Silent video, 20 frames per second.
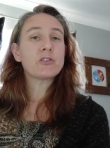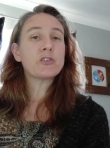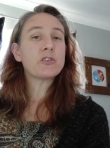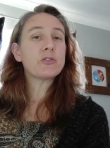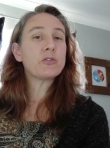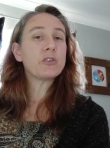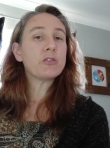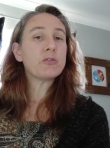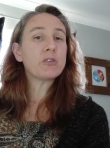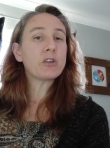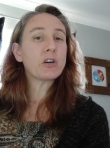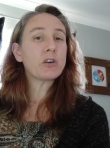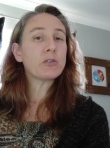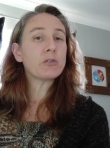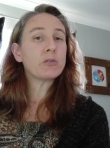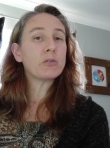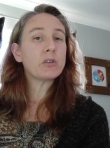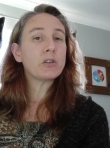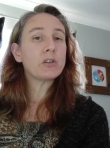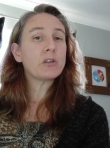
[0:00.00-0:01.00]
Do you
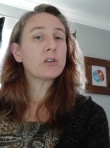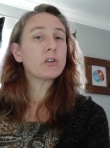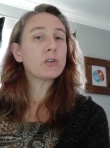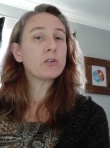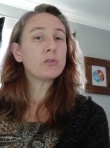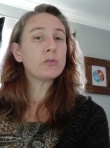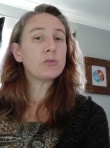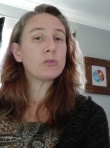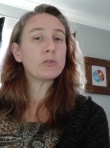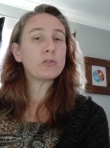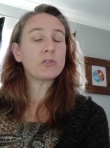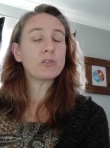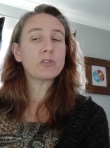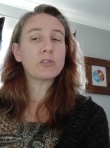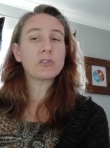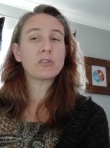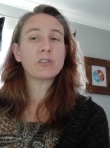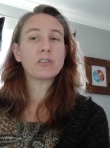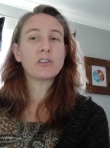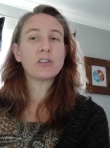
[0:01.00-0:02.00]
know whose
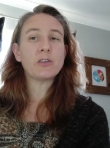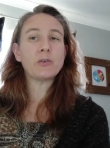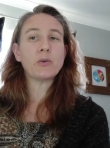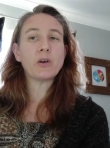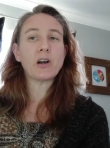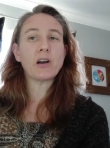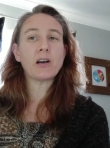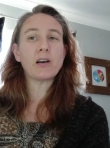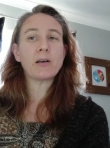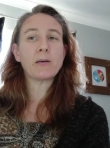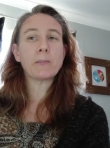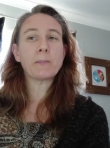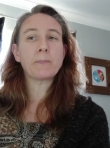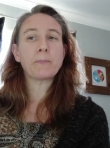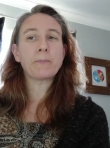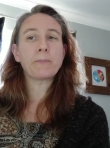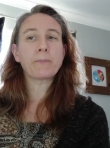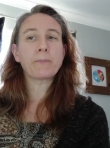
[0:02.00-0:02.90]
you are?